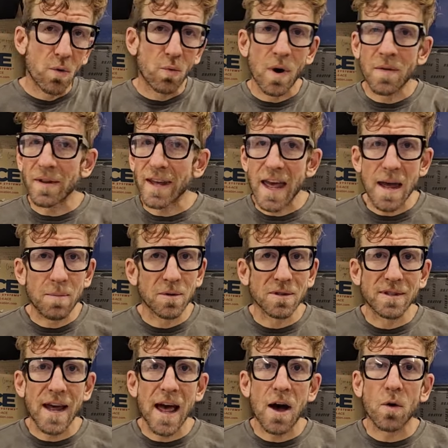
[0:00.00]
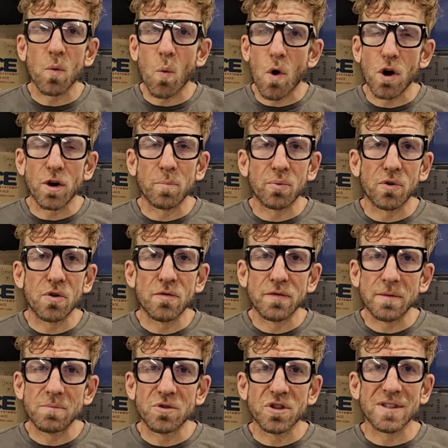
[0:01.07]
run the cables down,
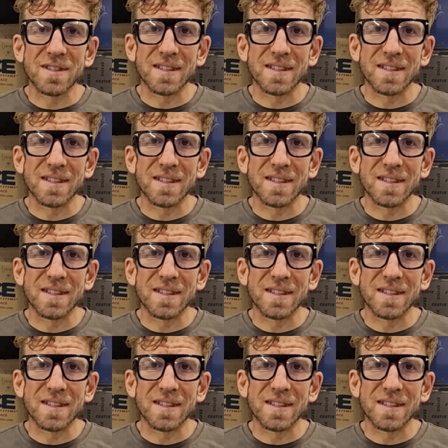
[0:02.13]
waterproof them